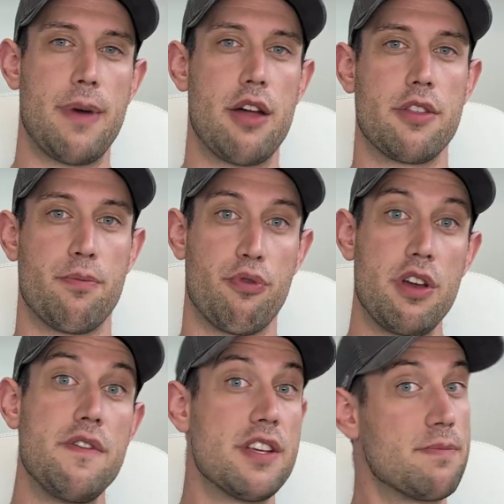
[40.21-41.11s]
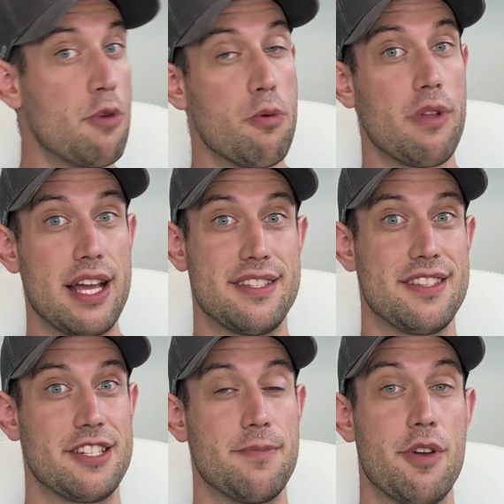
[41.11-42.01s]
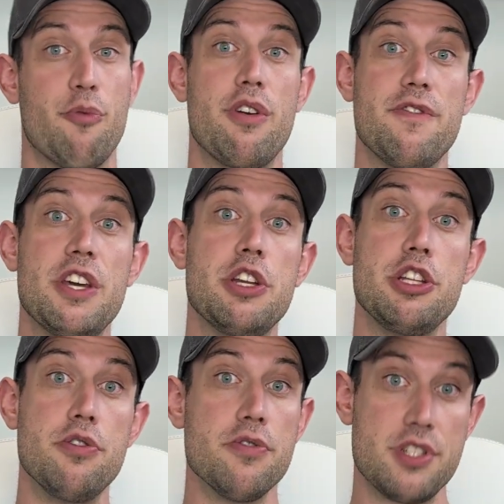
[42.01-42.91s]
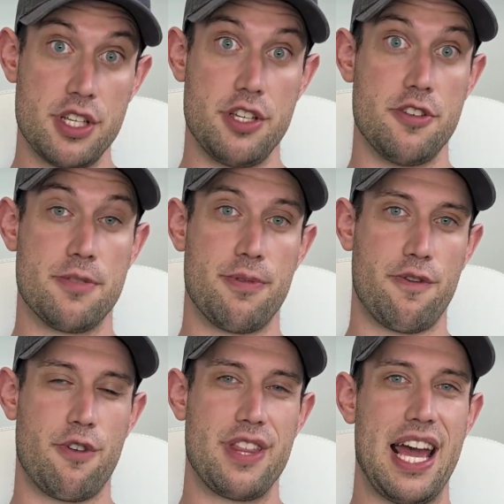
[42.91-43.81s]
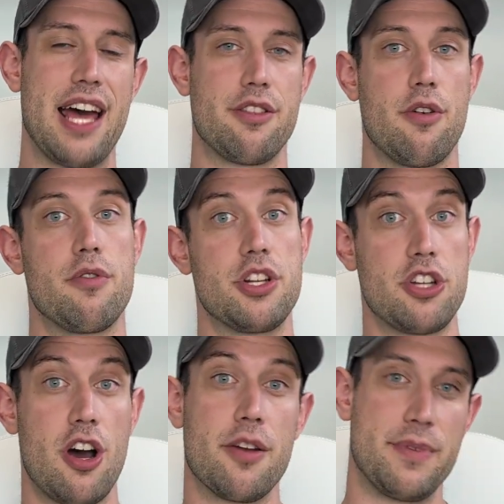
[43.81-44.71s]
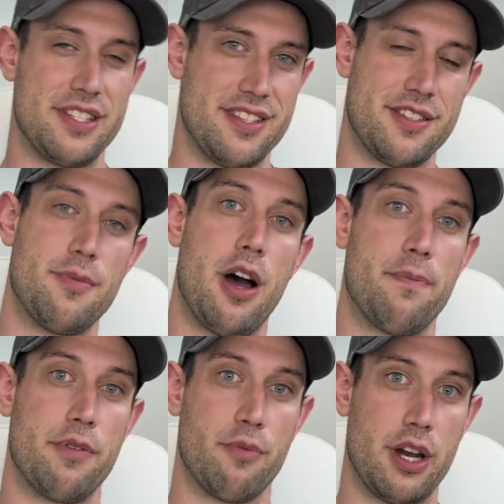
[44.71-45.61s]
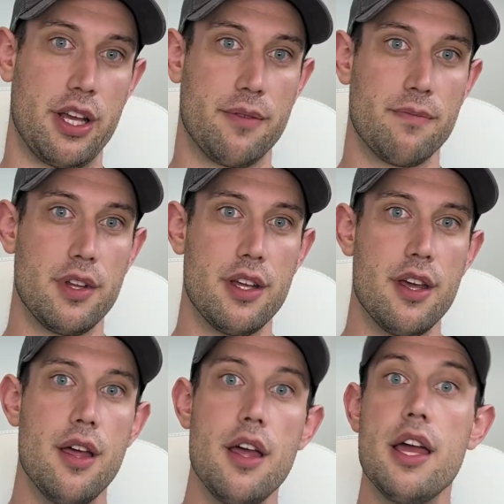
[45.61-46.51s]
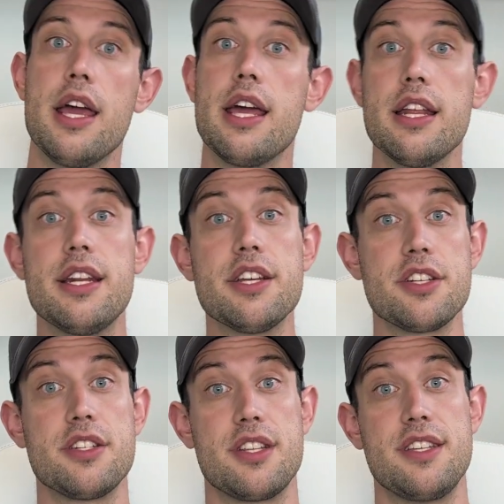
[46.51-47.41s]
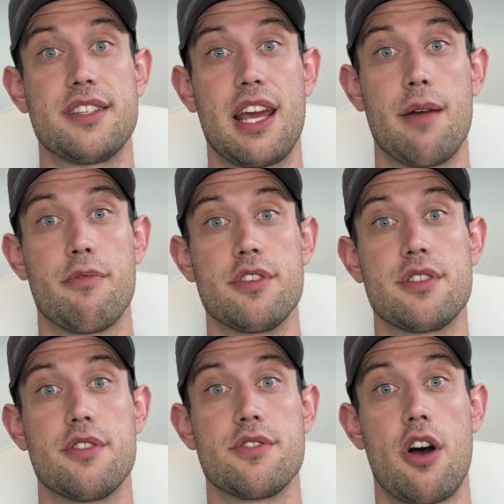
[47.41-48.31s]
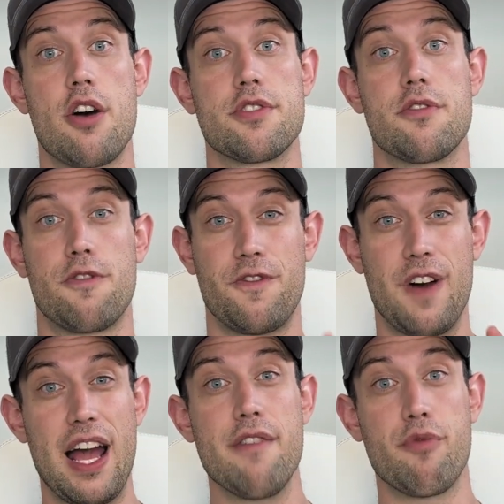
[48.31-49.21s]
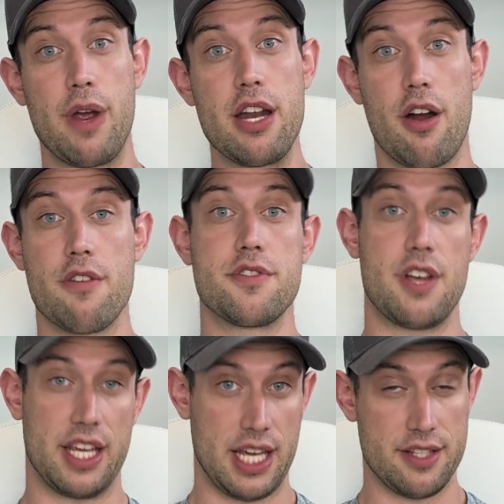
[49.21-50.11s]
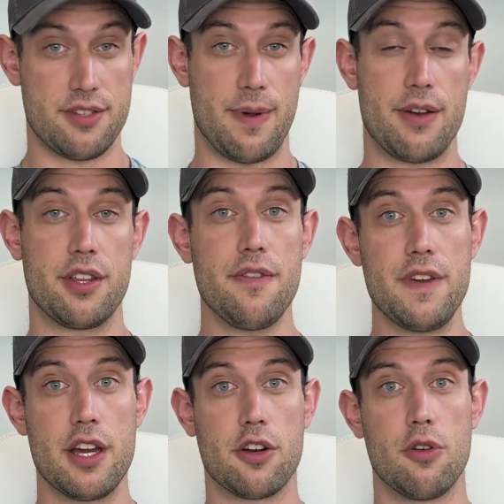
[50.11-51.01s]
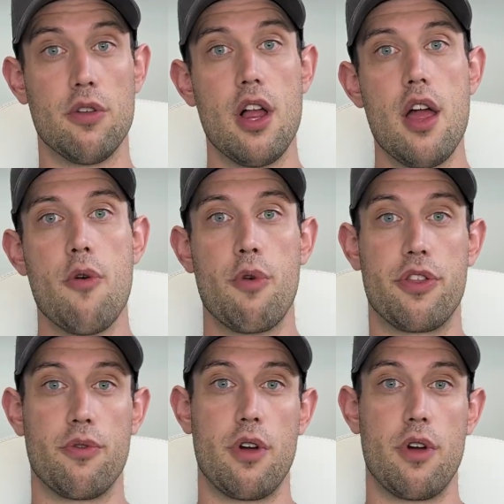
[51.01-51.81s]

about the previous Mobileye system that Rivian used to use before they had their own autonomy system up and running. In addition to these cameras, there's also five radars, again, surrounding the vehicle, with